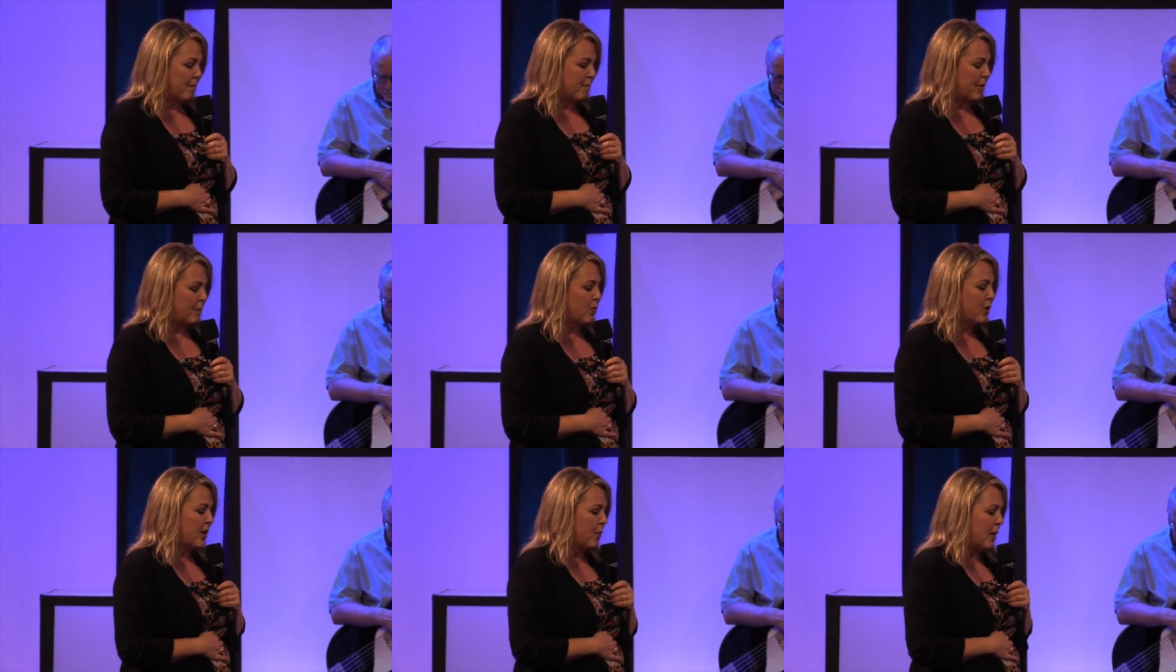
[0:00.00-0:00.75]
But
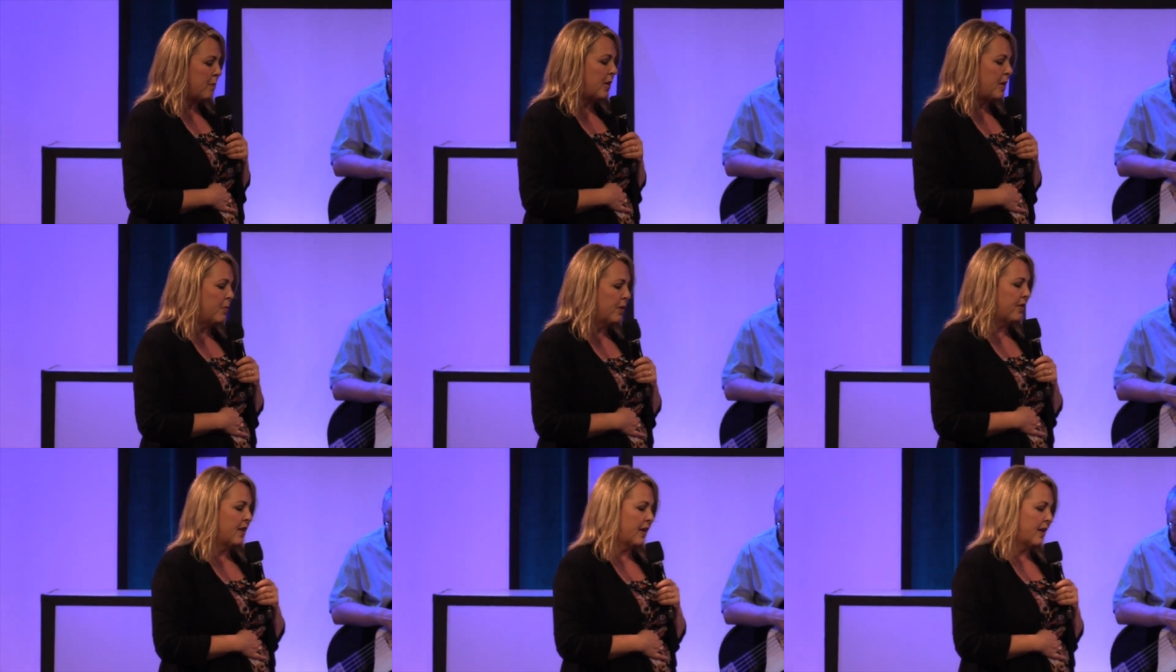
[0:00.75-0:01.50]
more than what people
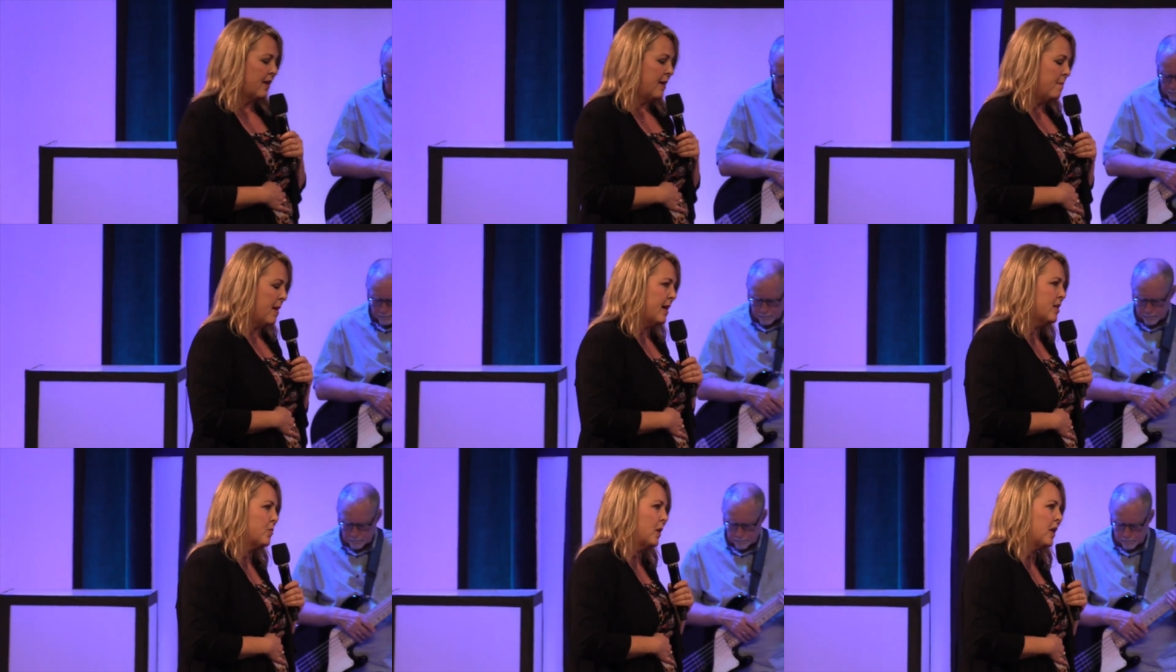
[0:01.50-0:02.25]
think, it
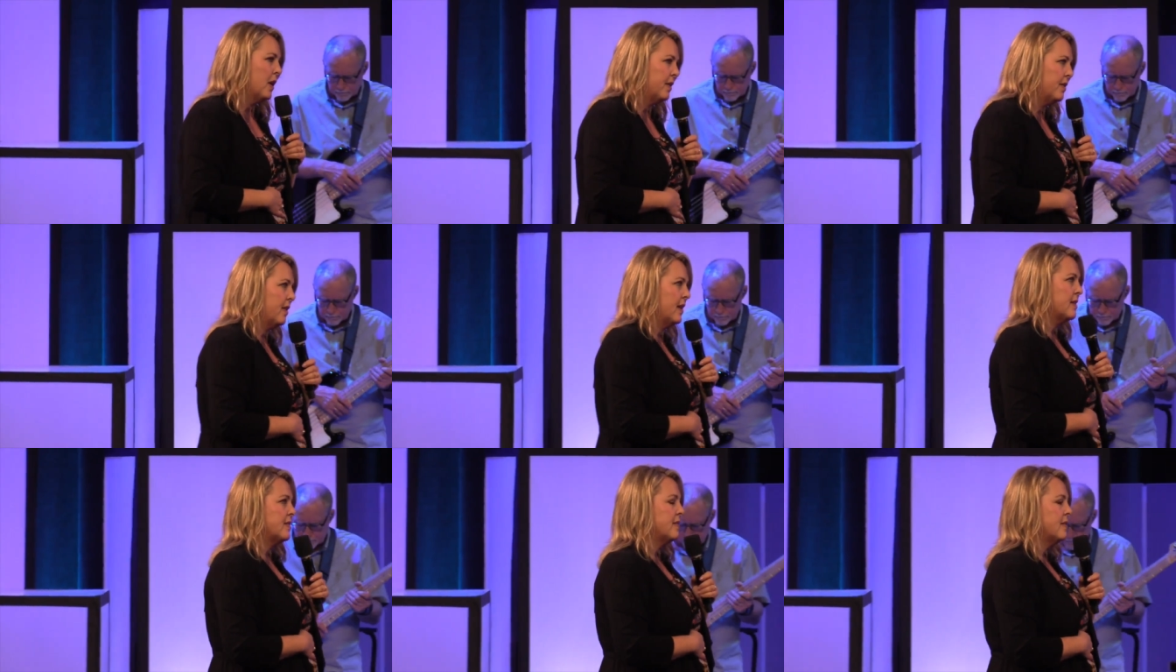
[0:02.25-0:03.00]
matters what God
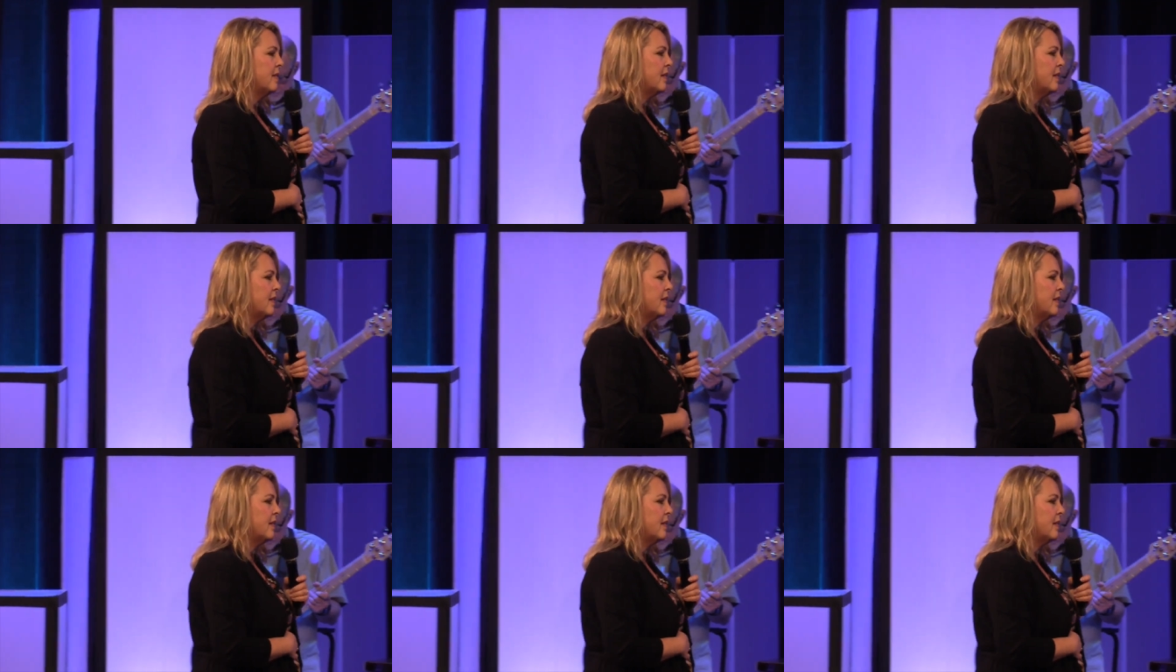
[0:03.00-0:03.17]
thinks.